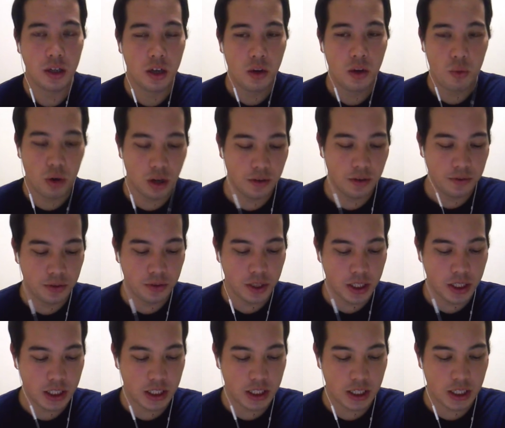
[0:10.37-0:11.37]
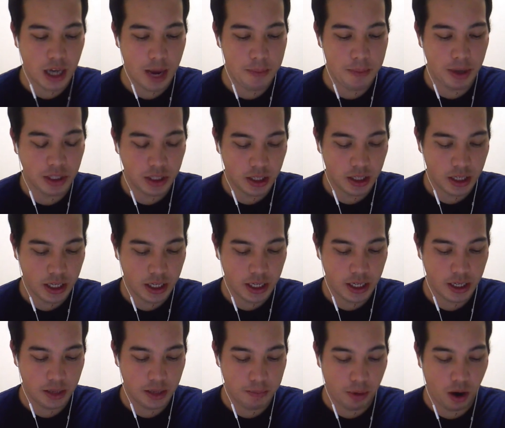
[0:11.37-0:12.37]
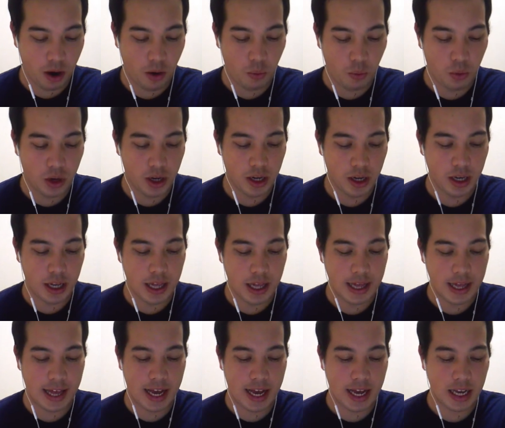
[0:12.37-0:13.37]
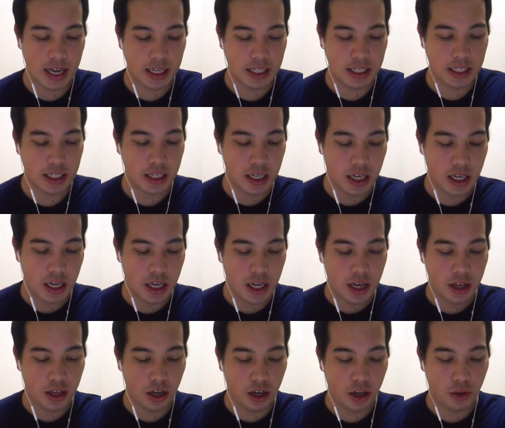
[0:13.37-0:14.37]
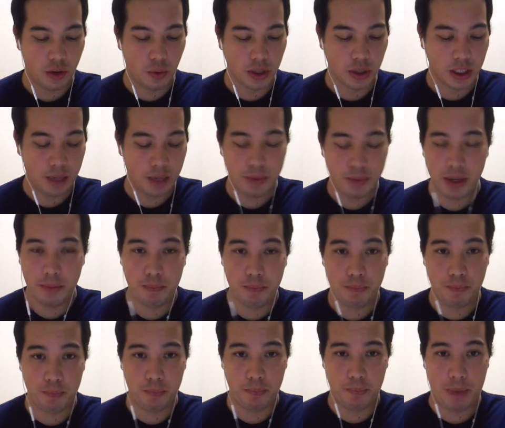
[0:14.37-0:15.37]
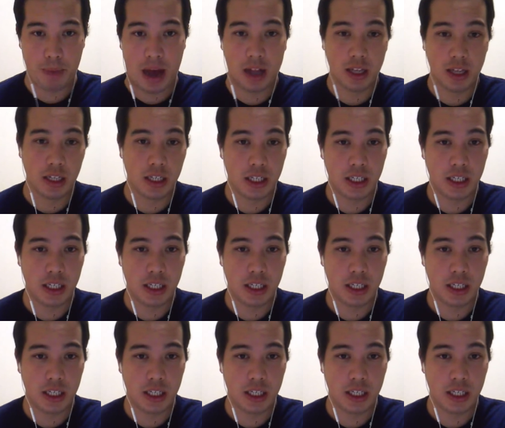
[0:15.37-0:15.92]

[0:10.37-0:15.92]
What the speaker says: one of which I mentioned in part 1 that there wasn't going to be balance